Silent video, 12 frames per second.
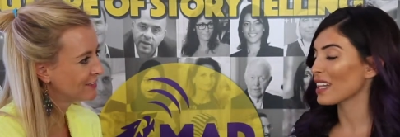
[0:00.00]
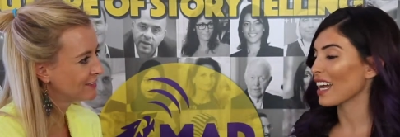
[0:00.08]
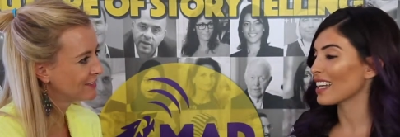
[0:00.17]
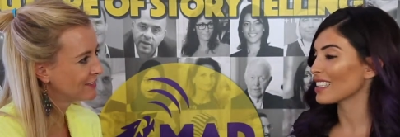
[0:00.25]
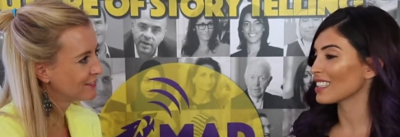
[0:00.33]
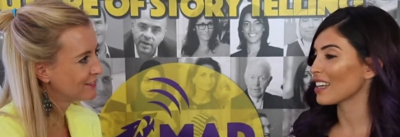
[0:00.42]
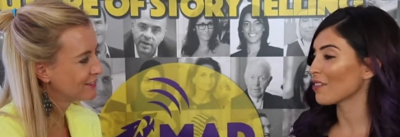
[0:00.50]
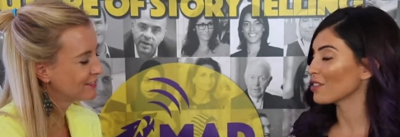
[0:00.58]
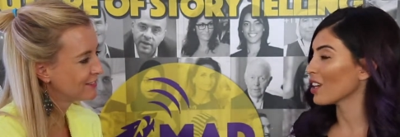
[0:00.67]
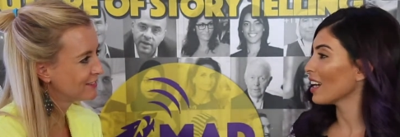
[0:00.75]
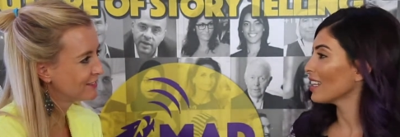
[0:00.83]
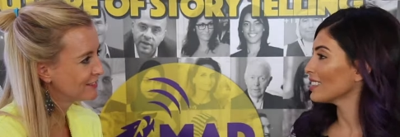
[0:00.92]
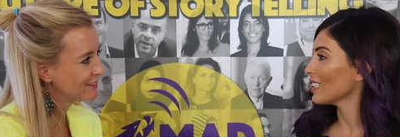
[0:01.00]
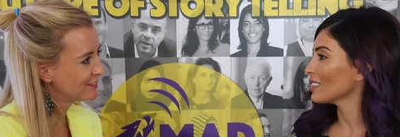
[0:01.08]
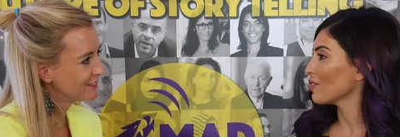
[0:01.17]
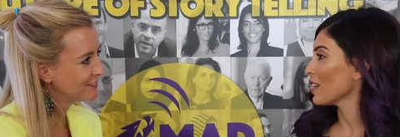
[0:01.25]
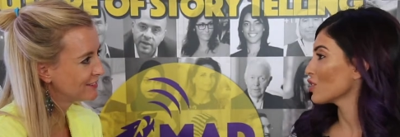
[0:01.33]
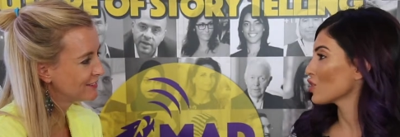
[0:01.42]
Speaker 1: me that, I can never
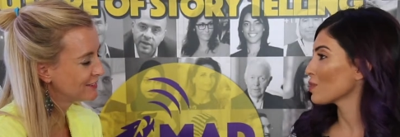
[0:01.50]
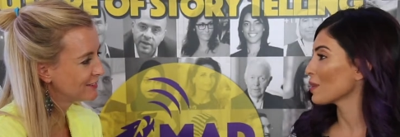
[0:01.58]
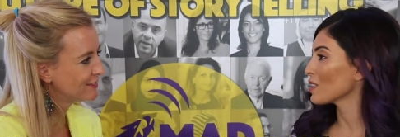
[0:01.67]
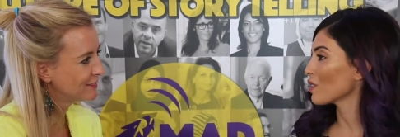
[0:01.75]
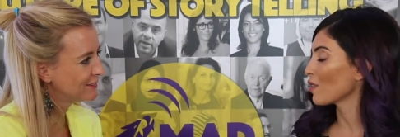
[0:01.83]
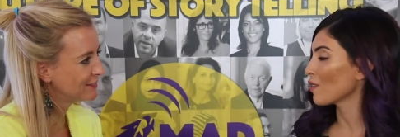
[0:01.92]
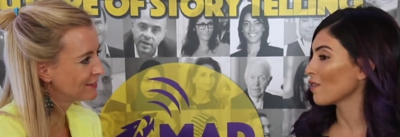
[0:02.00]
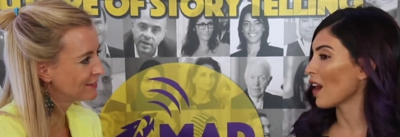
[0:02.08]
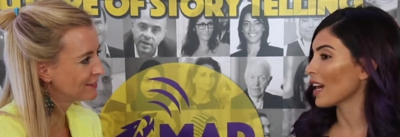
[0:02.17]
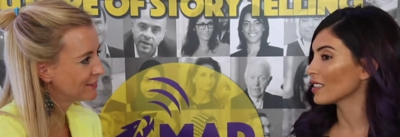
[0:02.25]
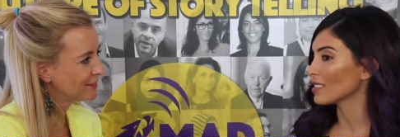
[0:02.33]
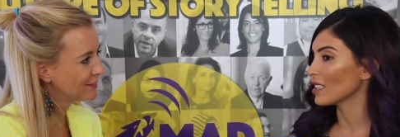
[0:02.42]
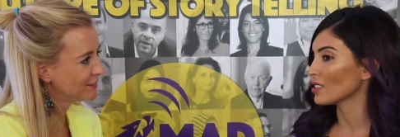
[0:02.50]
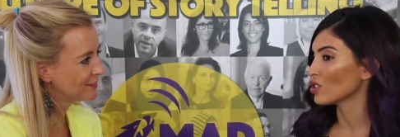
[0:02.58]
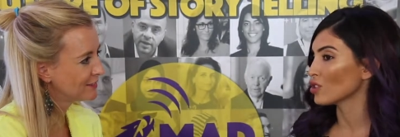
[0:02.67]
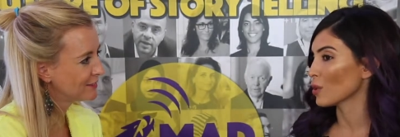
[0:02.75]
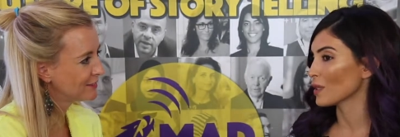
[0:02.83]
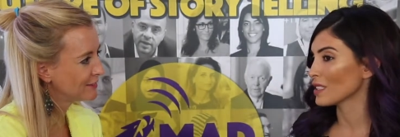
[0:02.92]
identify, just because of the fact that,
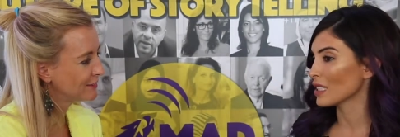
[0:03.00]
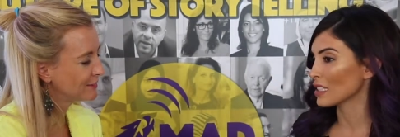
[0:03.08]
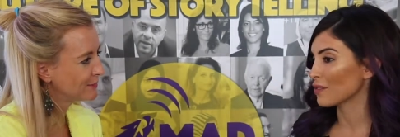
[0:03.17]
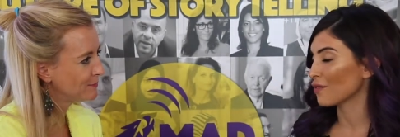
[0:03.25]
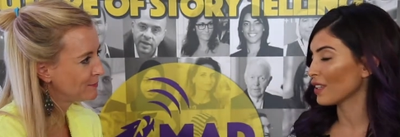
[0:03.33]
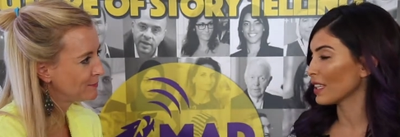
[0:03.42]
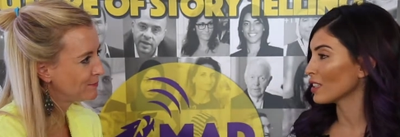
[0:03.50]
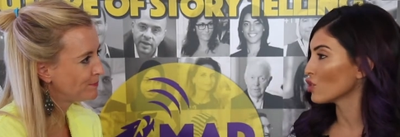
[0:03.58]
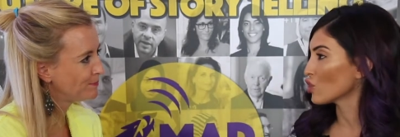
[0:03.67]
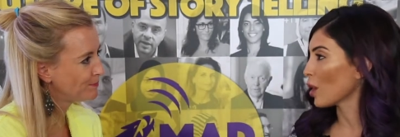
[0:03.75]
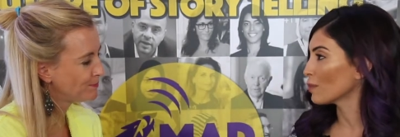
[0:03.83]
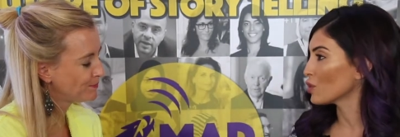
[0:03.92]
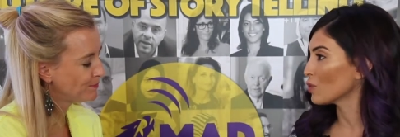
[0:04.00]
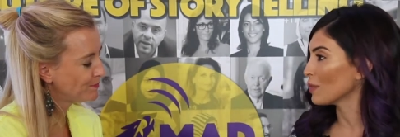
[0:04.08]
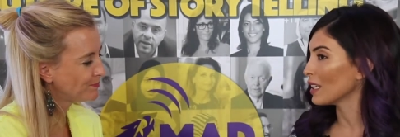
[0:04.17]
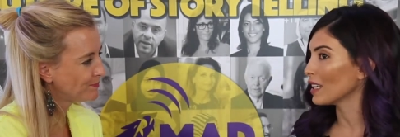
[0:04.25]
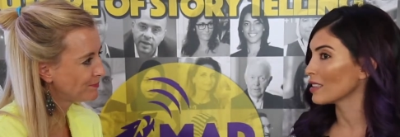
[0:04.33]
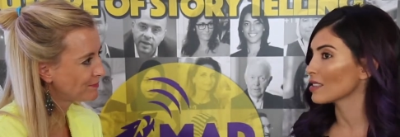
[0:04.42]
you know, it doesn't feel like a job to
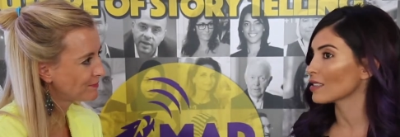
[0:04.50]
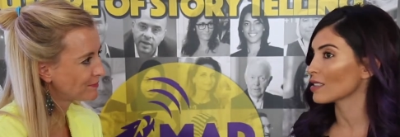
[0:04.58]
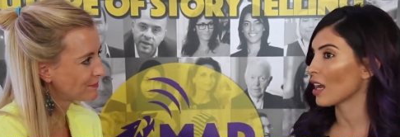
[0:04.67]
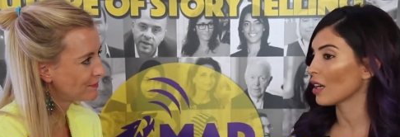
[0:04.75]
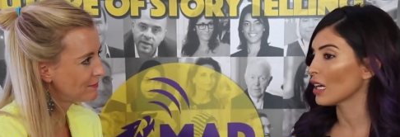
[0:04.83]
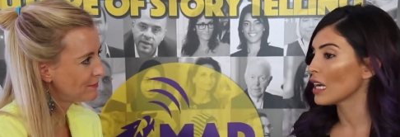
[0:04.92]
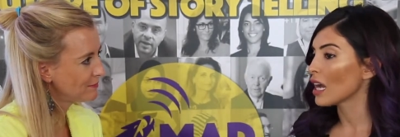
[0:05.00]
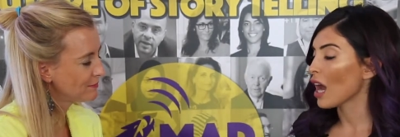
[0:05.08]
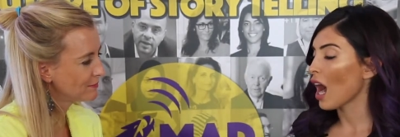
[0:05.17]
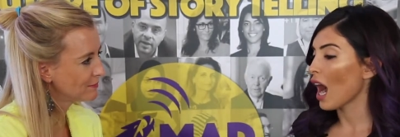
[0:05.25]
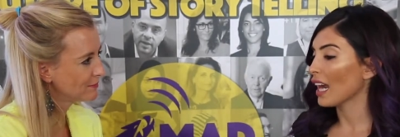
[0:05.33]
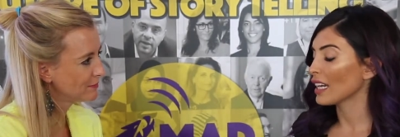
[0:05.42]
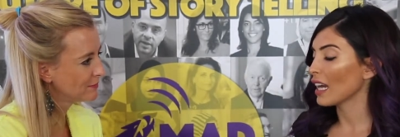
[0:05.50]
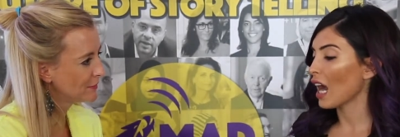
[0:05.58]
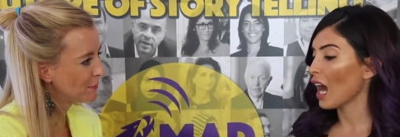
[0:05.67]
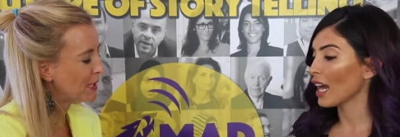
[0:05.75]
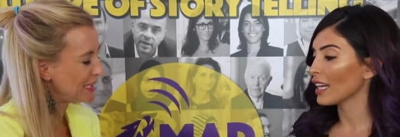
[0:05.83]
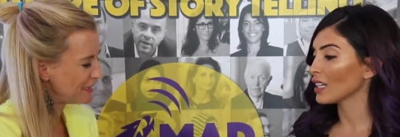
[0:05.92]
me. It's uh, I.
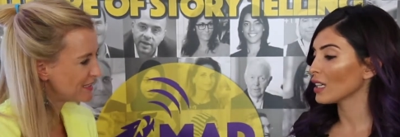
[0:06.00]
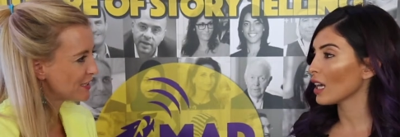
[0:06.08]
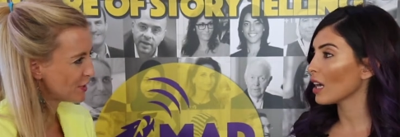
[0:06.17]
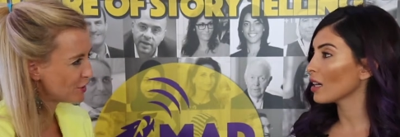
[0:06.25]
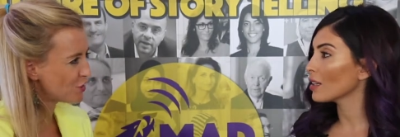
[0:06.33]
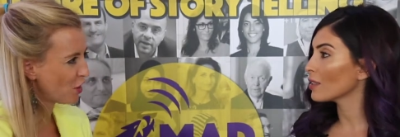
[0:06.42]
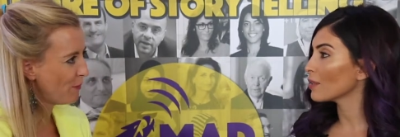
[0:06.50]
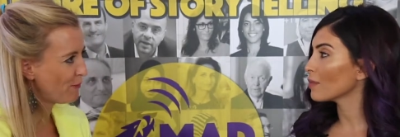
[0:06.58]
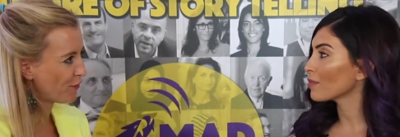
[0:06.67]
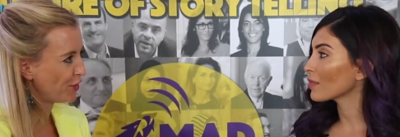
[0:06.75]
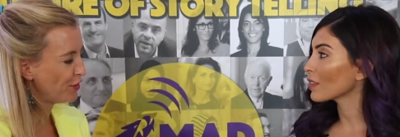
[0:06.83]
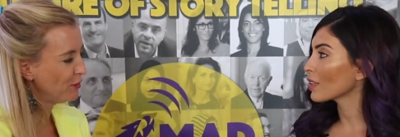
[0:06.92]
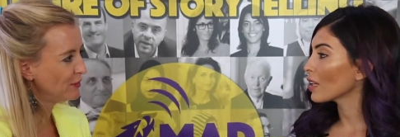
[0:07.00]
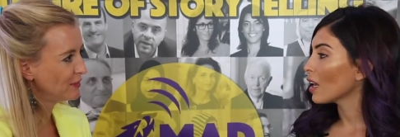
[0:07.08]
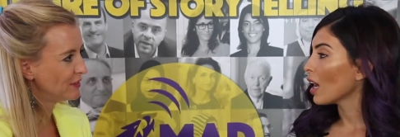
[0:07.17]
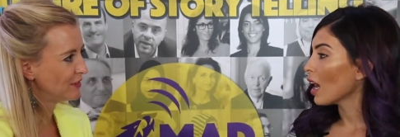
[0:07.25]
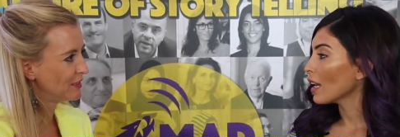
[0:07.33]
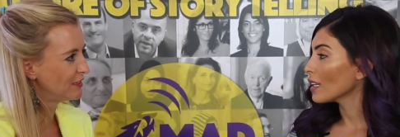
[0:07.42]
Speaker 2: I but is it a job for you?
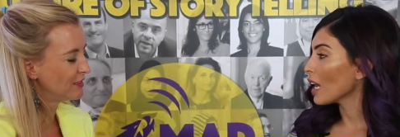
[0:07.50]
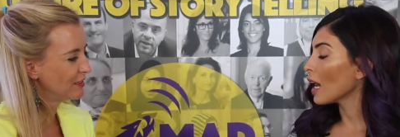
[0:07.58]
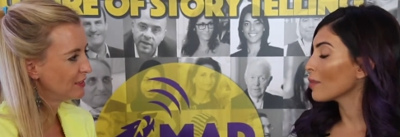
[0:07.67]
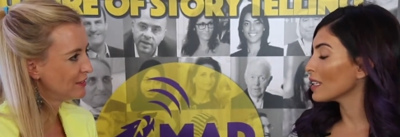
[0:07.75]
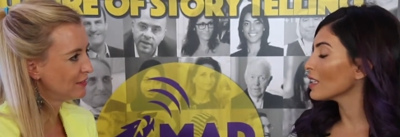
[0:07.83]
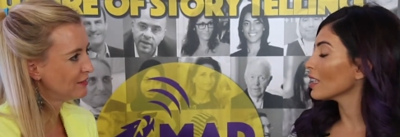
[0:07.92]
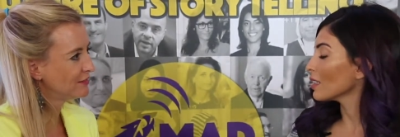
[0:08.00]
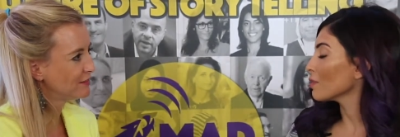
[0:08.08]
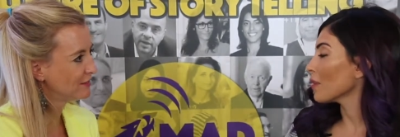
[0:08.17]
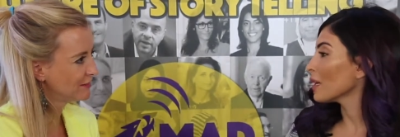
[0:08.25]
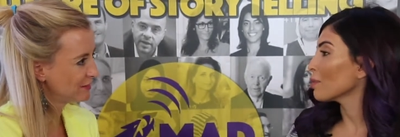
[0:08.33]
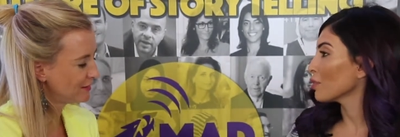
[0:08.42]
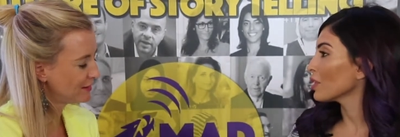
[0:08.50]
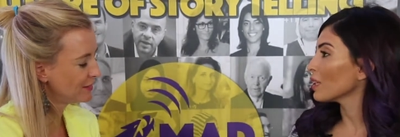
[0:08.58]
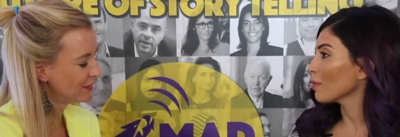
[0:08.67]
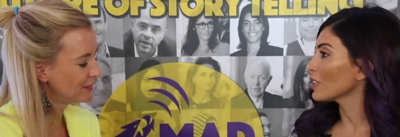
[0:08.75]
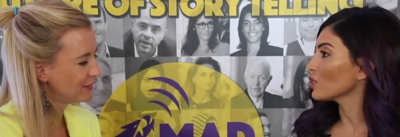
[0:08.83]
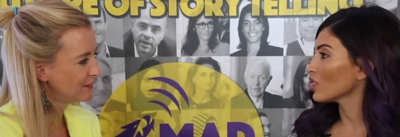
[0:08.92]
Speaker 1: I mean, it, it
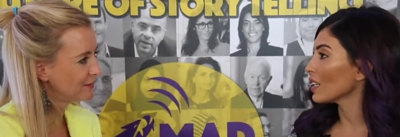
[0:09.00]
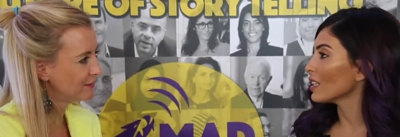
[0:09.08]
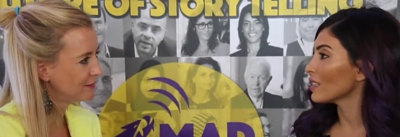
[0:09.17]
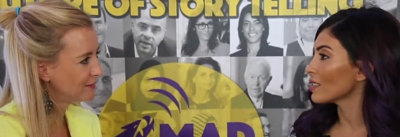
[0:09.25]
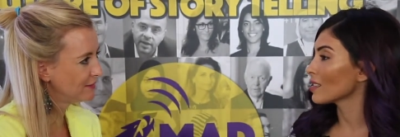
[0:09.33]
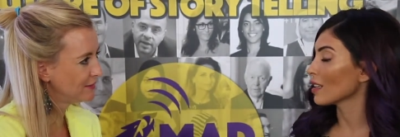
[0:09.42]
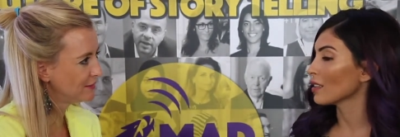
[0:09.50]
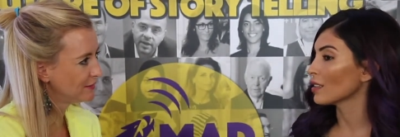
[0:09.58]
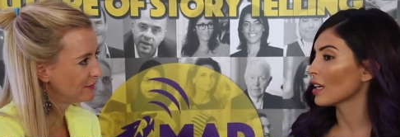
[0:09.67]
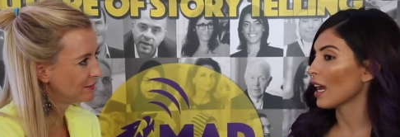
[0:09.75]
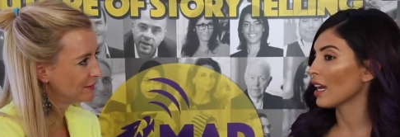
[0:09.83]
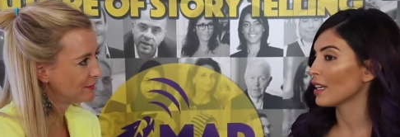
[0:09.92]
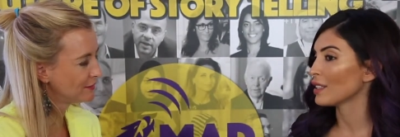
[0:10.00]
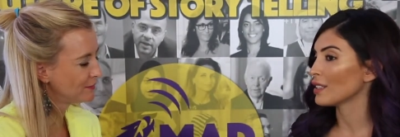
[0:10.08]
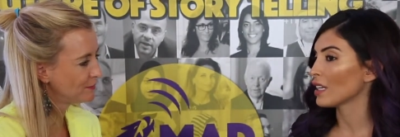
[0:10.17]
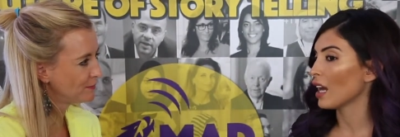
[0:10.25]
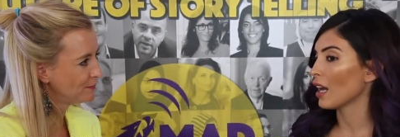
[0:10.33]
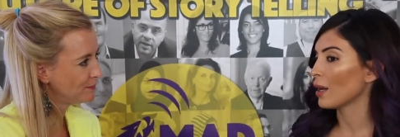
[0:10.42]
pretty much is, and
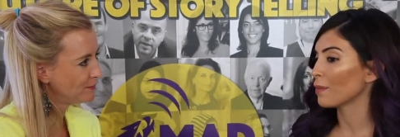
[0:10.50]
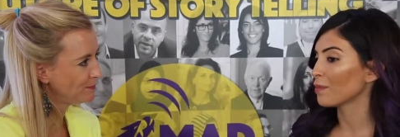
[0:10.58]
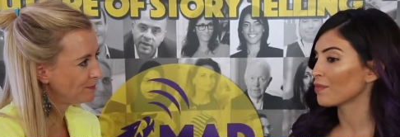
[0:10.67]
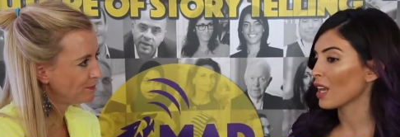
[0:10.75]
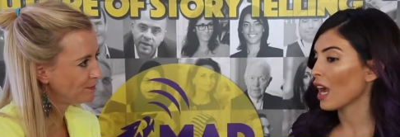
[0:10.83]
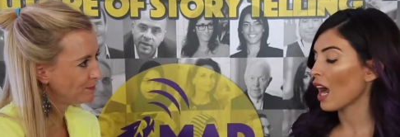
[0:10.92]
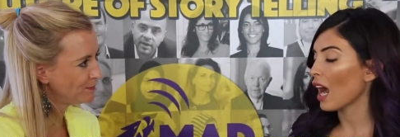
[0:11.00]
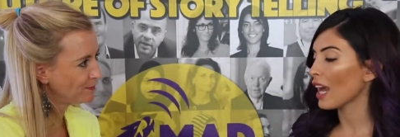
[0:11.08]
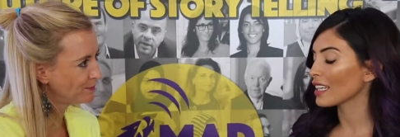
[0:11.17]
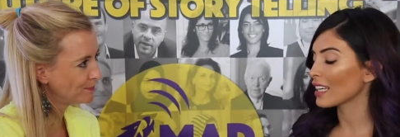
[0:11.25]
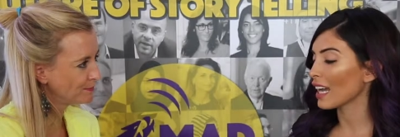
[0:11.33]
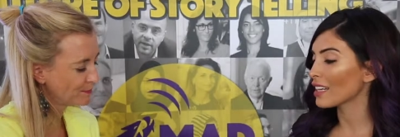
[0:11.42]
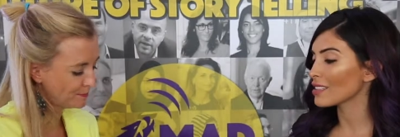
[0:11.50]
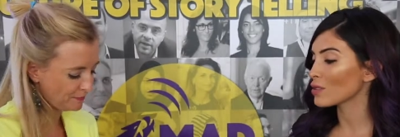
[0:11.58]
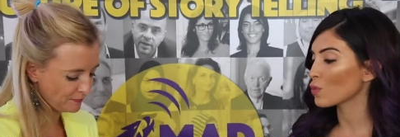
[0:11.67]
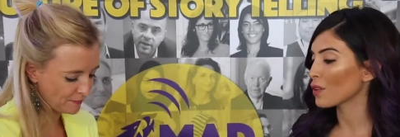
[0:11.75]
and um, I guess